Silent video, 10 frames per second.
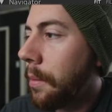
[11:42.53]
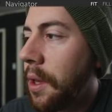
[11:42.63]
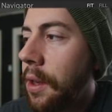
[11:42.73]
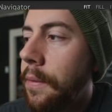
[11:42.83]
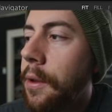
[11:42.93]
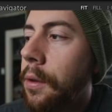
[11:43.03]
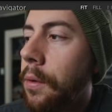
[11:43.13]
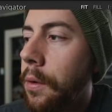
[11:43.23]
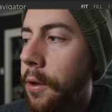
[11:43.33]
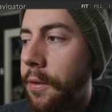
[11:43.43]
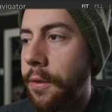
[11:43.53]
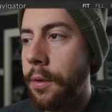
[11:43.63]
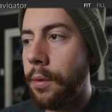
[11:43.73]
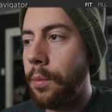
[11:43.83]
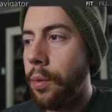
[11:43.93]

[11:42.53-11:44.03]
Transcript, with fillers: am even going to